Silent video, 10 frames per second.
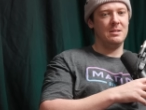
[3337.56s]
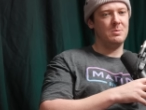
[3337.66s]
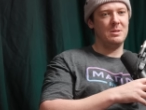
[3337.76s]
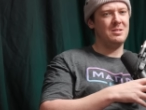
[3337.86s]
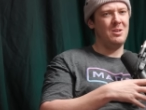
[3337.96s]

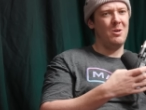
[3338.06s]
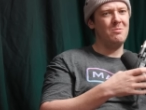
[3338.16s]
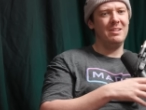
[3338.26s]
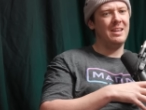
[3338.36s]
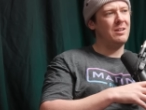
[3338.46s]
So that's the
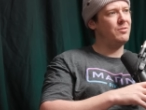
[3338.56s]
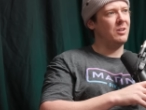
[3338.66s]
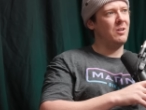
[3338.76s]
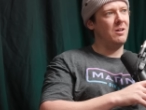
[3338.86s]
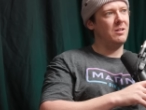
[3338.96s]
only gift
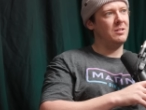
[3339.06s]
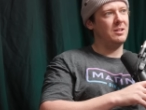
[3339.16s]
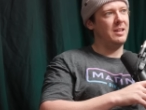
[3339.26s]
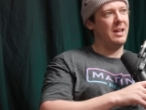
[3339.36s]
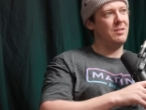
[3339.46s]
I got
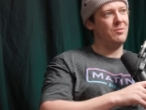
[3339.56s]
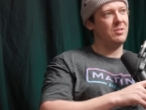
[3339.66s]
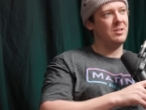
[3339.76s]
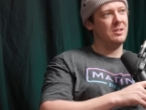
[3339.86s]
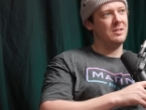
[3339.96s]
and gave.
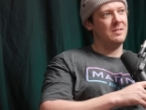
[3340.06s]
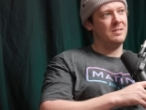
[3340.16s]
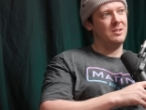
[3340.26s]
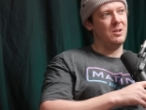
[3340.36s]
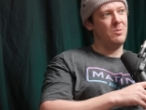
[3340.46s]

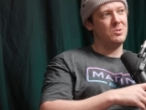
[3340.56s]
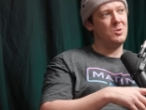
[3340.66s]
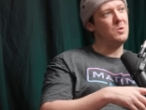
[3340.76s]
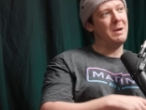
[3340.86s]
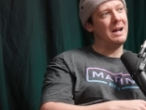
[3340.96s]
You know, it was
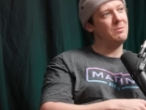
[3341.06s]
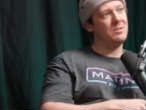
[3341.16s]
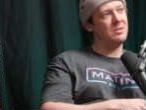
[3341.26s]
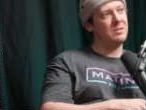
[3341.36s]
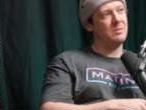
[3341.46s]

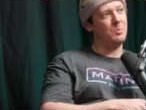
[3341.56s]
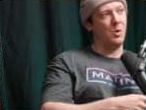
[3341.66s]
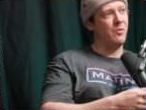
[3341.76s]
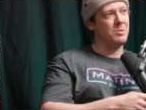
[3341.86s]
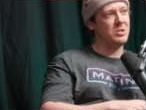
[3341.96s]
£2. Bought
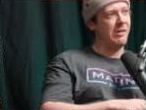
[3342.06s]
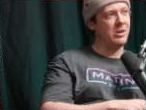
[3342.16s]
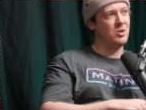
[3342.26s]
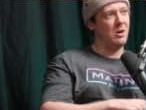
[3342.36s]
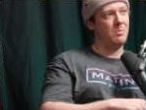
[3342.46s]
it from a
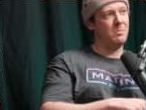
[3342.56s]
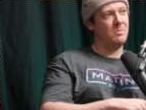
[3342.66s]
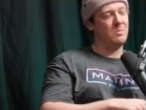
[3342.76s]
charity shop.